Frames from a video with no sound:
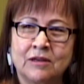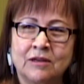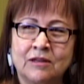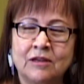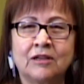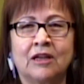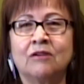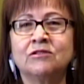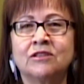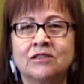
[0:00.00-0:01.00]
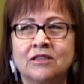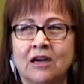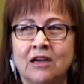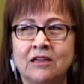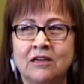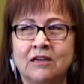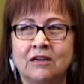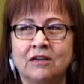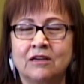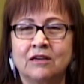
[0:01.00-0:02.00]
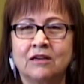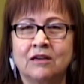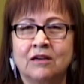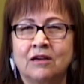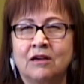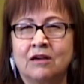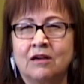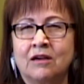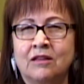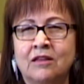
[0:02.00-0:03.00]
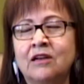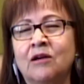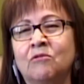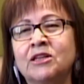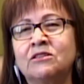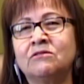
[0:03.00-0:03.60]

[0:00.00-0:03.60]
the clown society. Then I went